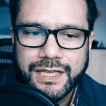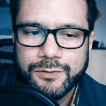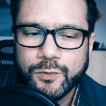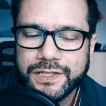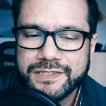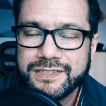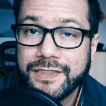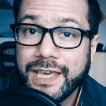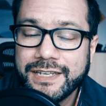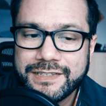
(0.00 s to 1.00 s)
And once
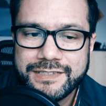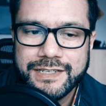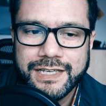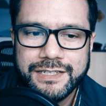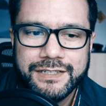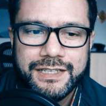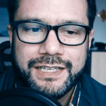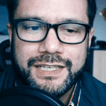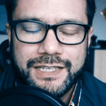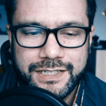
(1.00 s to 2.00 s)
that is done,
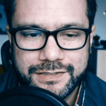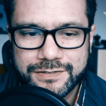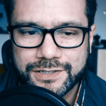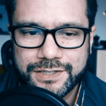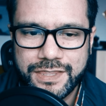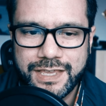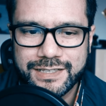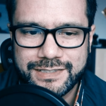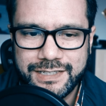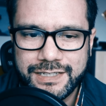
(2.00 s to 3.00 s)
insert the
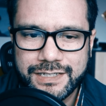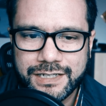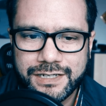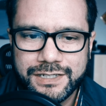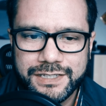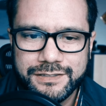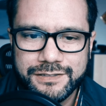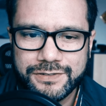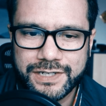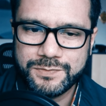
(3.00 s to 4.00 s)
SD card
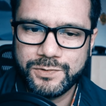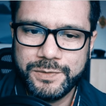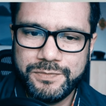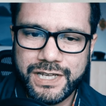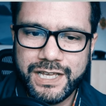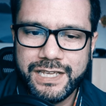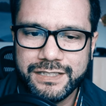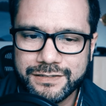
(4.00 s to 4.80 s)
into your Raspberry Pi